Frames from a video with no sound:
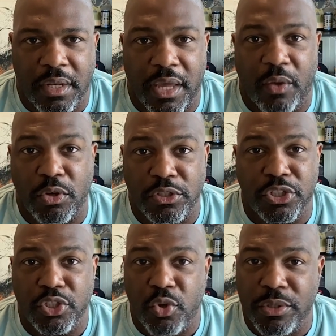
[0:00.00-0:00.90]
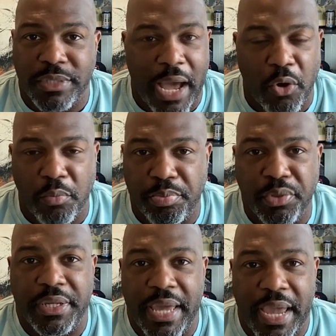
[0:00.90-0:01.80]
Like we're just going to
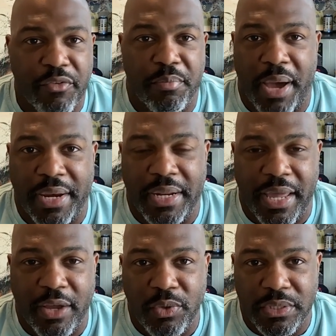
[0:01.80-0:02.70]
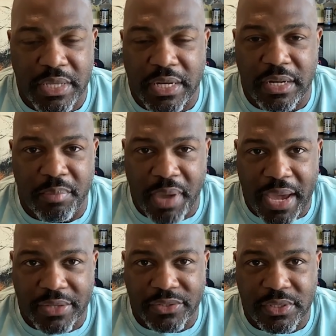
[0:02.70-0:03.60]
out-bully everybody like we did in the
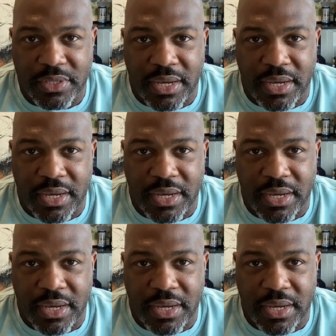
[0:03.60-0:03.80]
past.